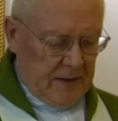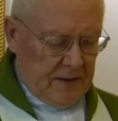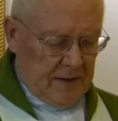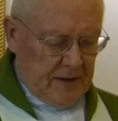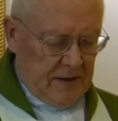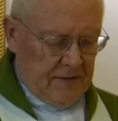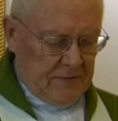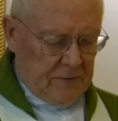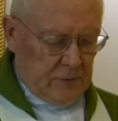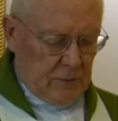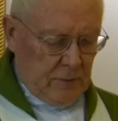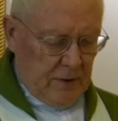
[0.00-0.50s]

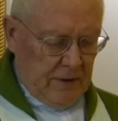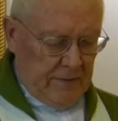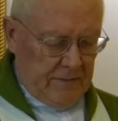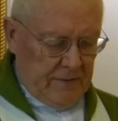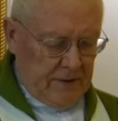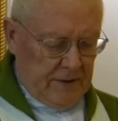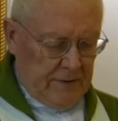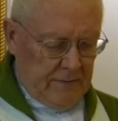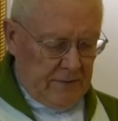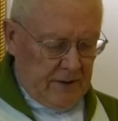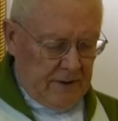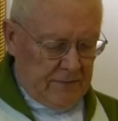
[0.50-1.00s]
Give to
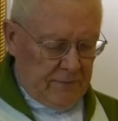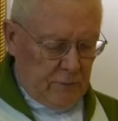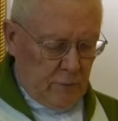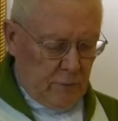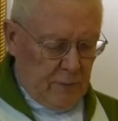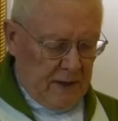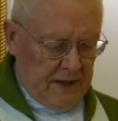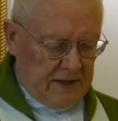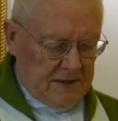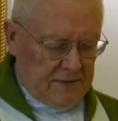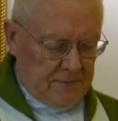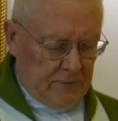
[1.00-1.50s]
everyone who
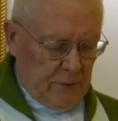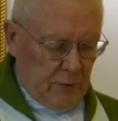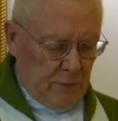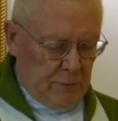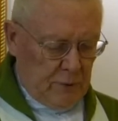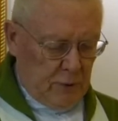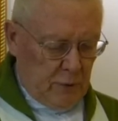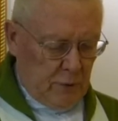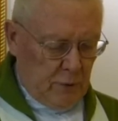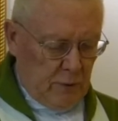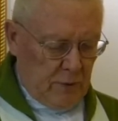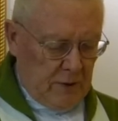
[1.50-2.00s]
begs from
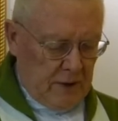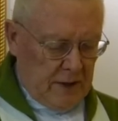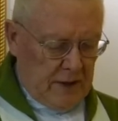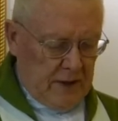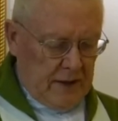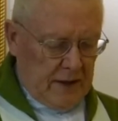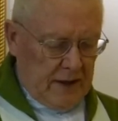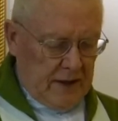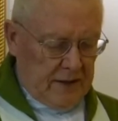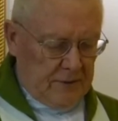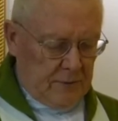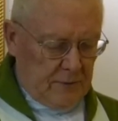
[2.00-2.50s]
you,
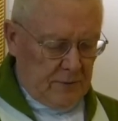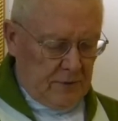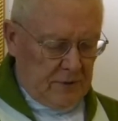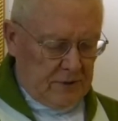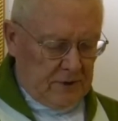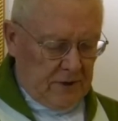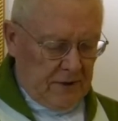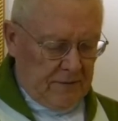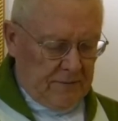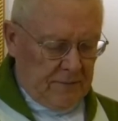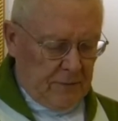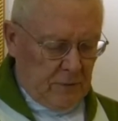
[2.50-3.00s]
and do not
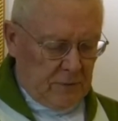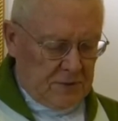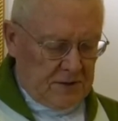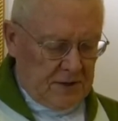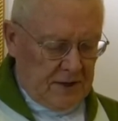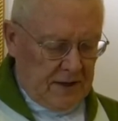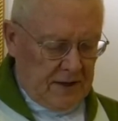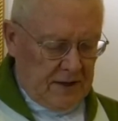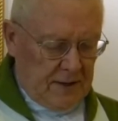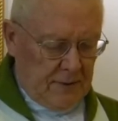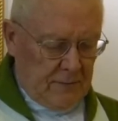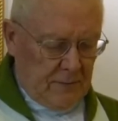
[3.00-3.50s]
refuse
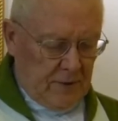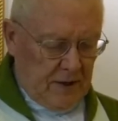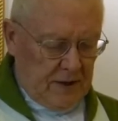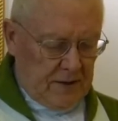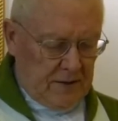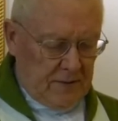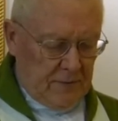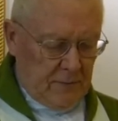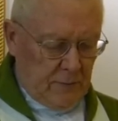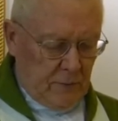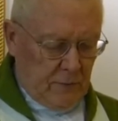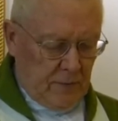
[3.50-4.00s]
anyone
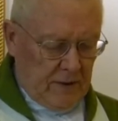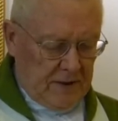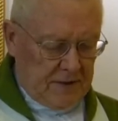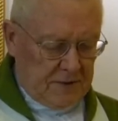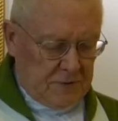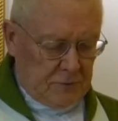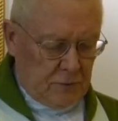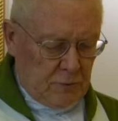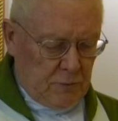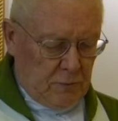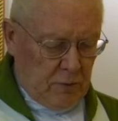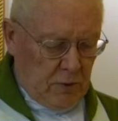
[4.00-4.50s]
who wants
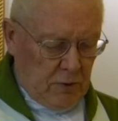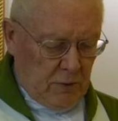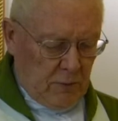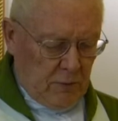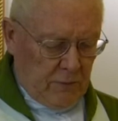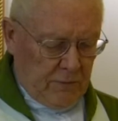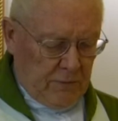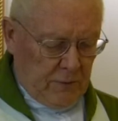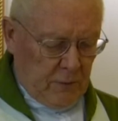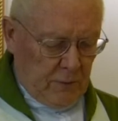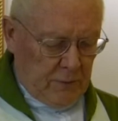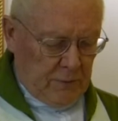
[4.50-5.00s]
to borrow
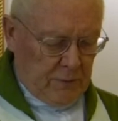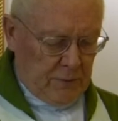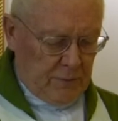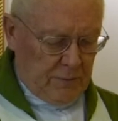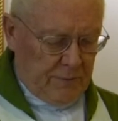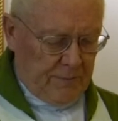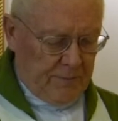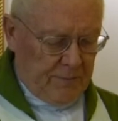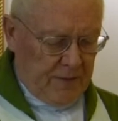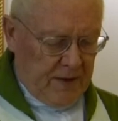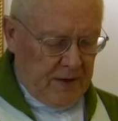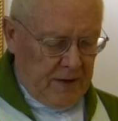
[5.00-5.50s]
from you."
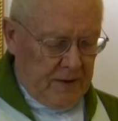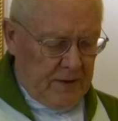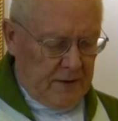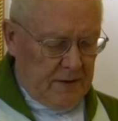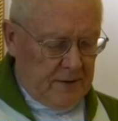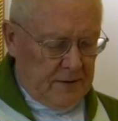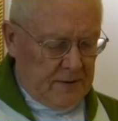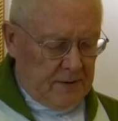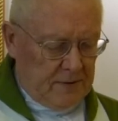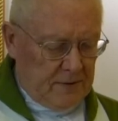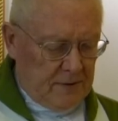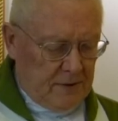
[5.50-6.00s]

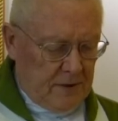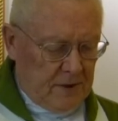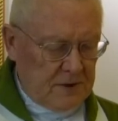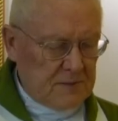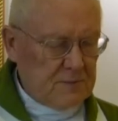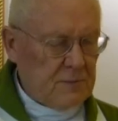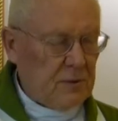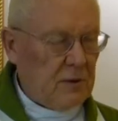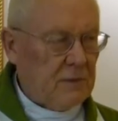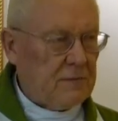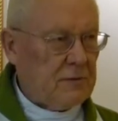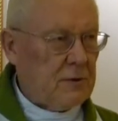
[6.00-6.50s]
The
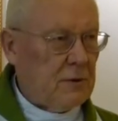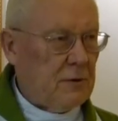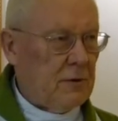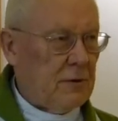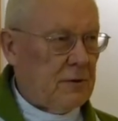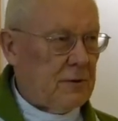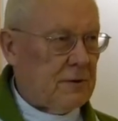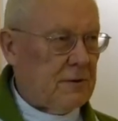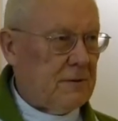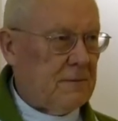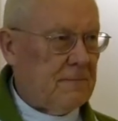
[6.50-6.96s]
Gospel of the Lord.